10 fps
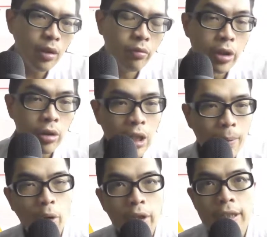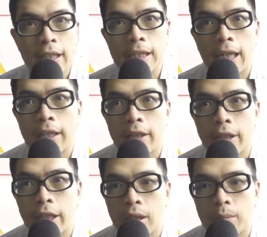We know that point C is
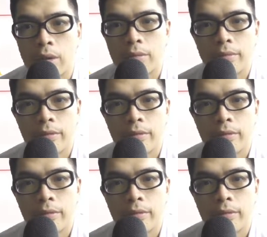unattainable.